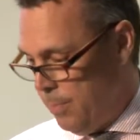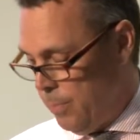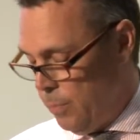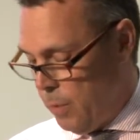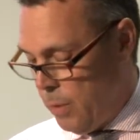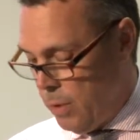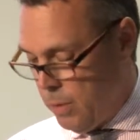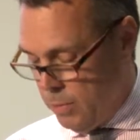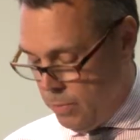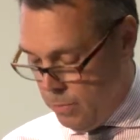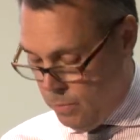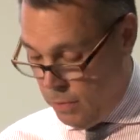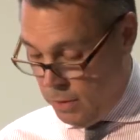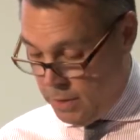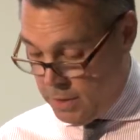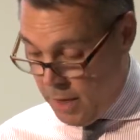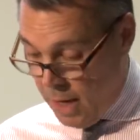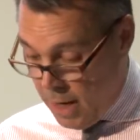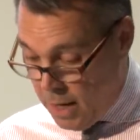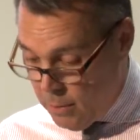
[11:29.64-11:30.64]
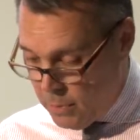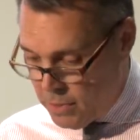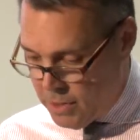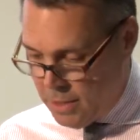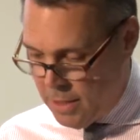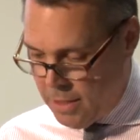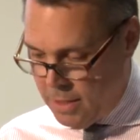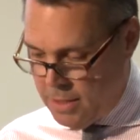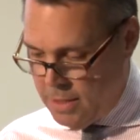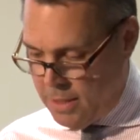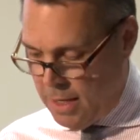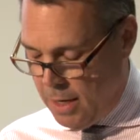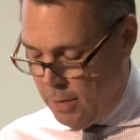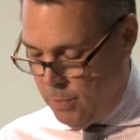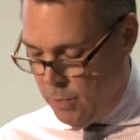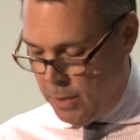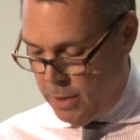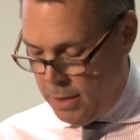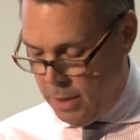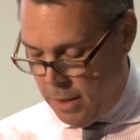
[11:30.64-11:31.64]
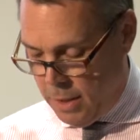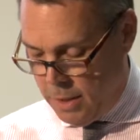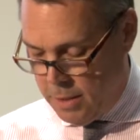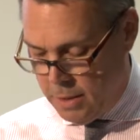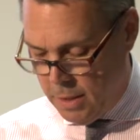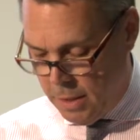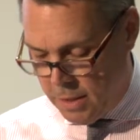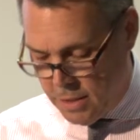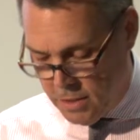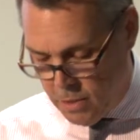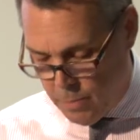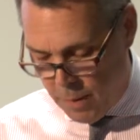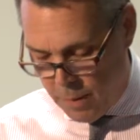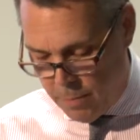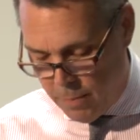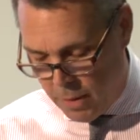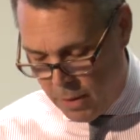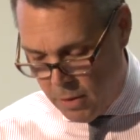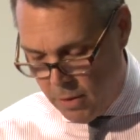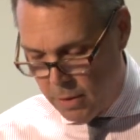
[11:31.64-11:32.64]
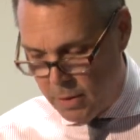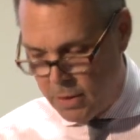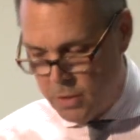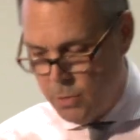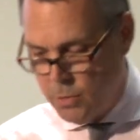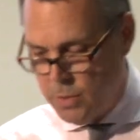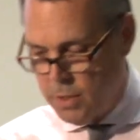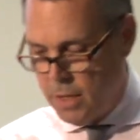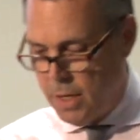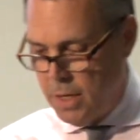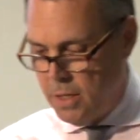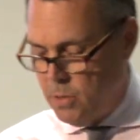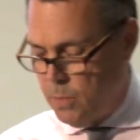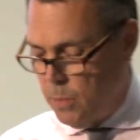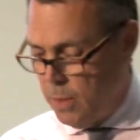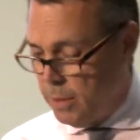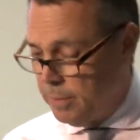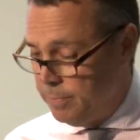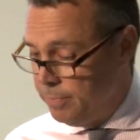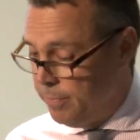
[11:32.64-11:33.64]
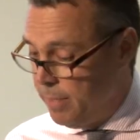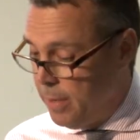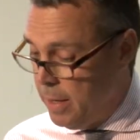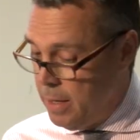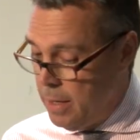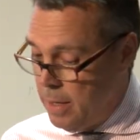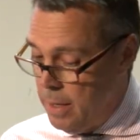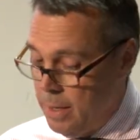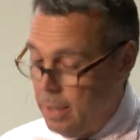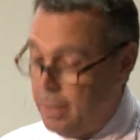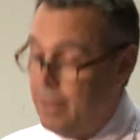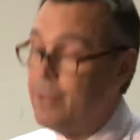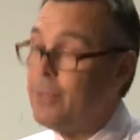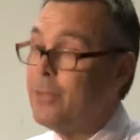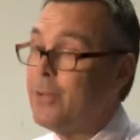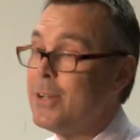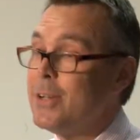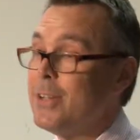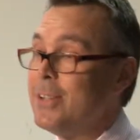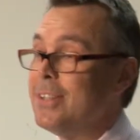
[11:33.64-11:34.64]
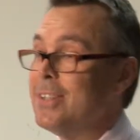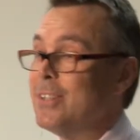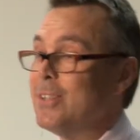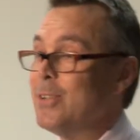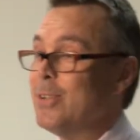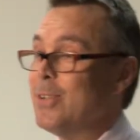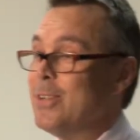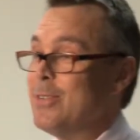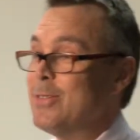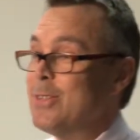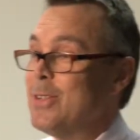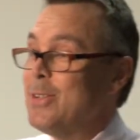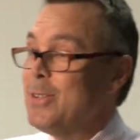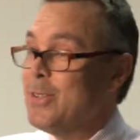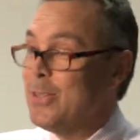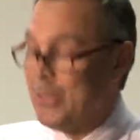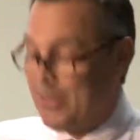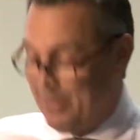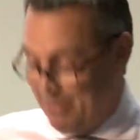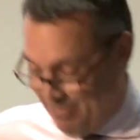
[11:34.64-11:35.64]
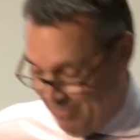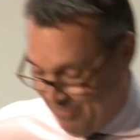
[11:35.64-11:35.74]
what I will certainly say and what I suspect my colleagues will say as well. They're free to disagree, of course.